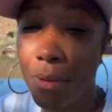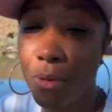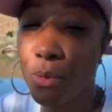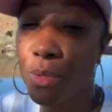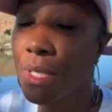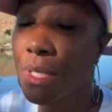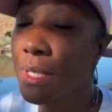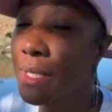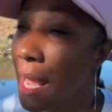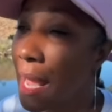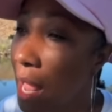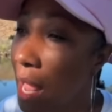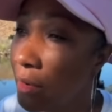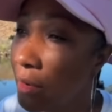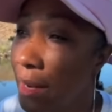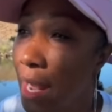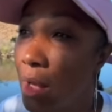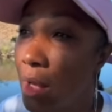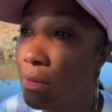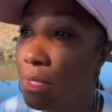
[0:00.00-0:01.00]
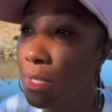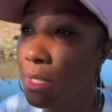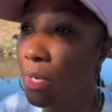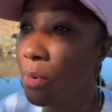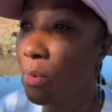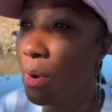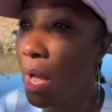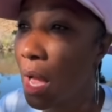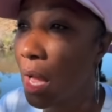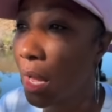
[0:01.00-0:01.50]
it was a townhouse
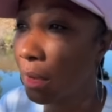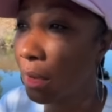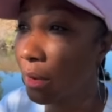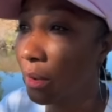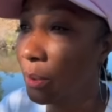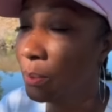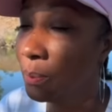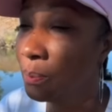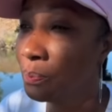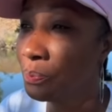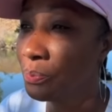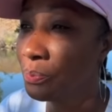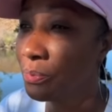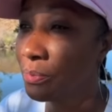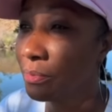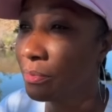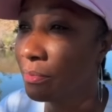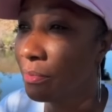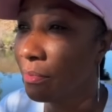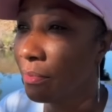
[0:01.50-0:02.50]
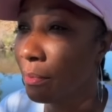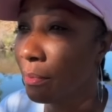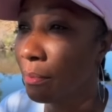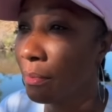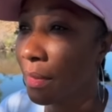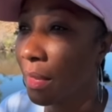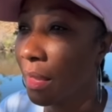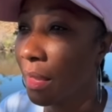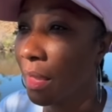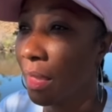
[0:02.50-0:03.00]
in Ohio.
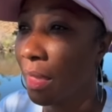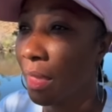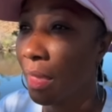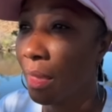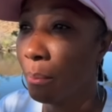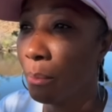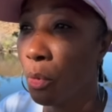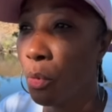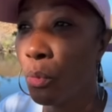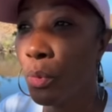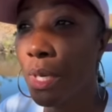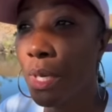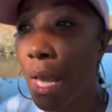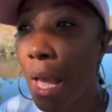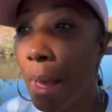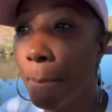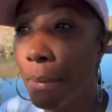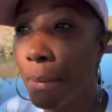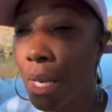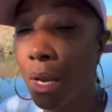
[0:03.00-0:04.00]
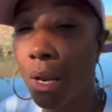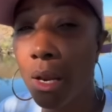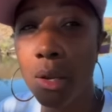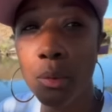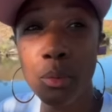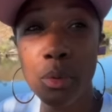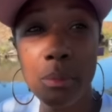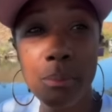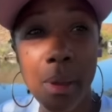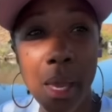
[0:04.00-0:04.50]
When we got
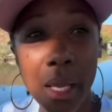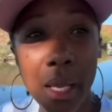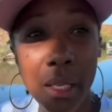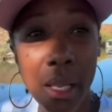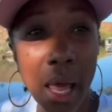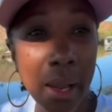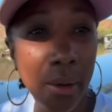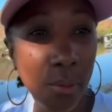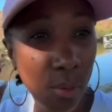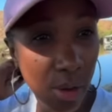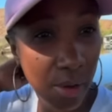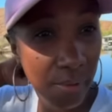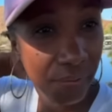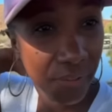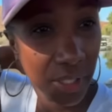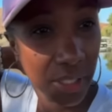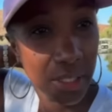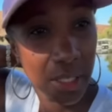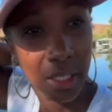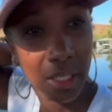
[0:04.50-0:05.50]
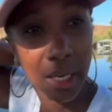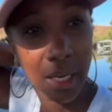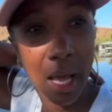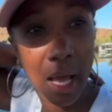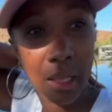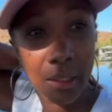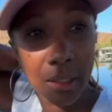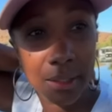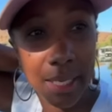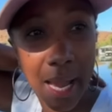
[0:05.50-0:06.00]
married, we made like what fifteen
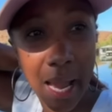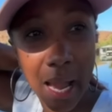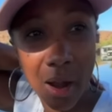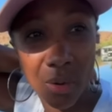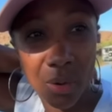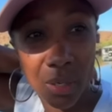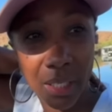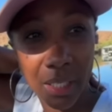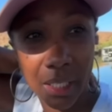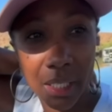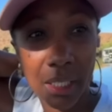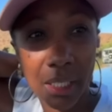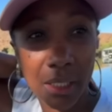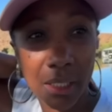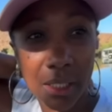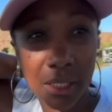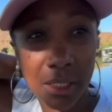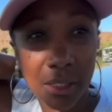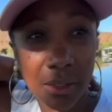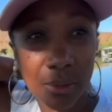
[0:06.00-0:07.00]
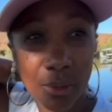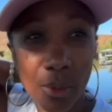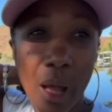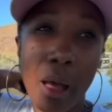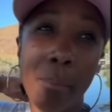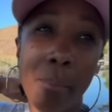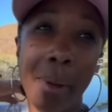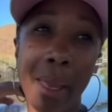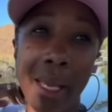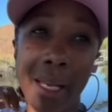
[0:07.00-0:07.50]
dollars an hour each.
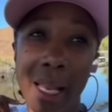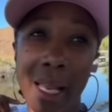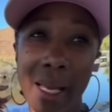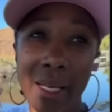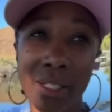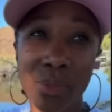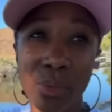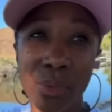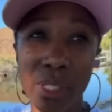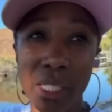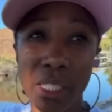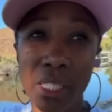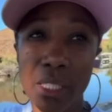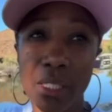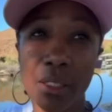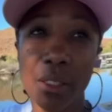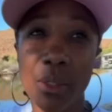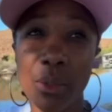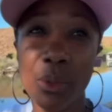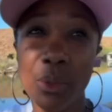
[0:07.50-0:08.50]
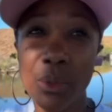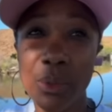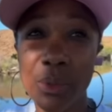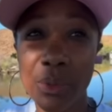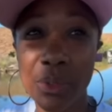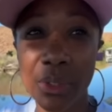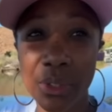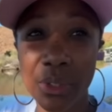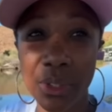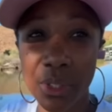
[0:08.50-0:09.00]
Well, I made like twenty two
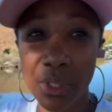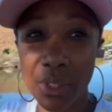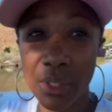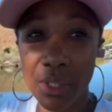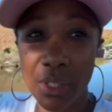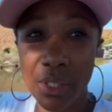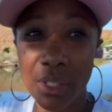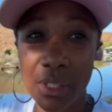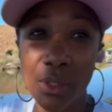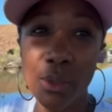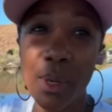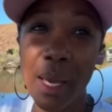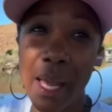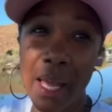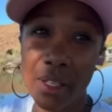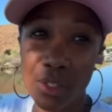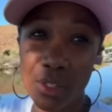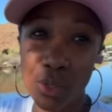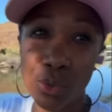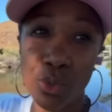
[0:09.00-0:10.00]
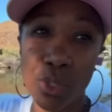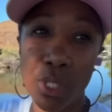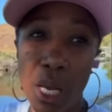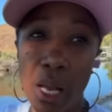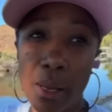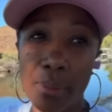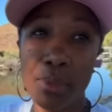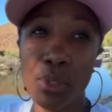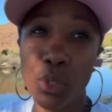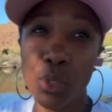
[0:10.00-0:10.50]
you had two
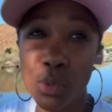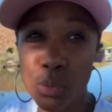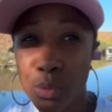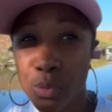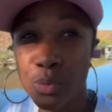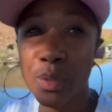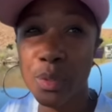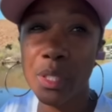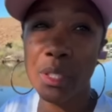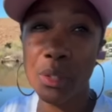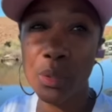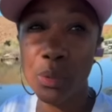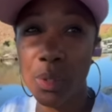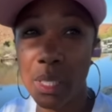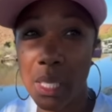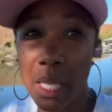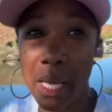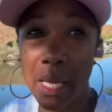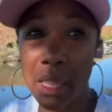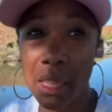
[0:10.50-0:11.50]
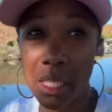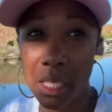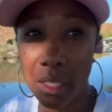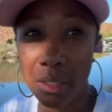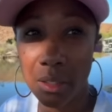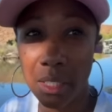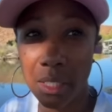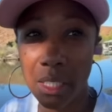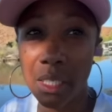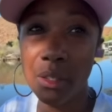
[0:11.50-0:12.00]
jobs, so you was really doing like
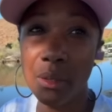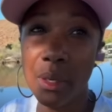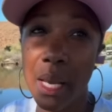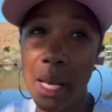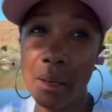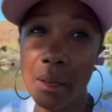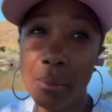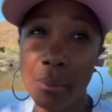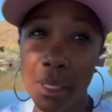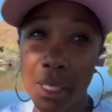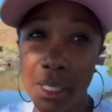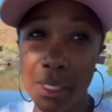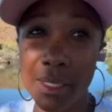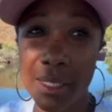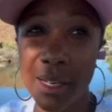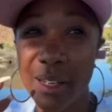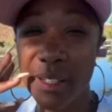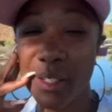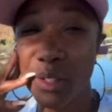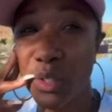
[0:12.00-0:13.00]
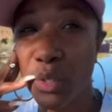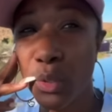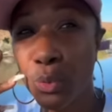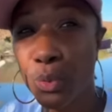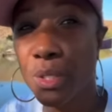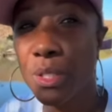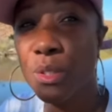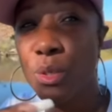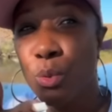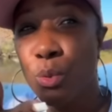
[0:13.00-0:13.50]
30. Then you had the military. So
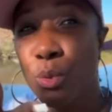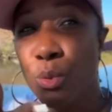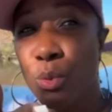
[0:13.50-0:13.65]
you was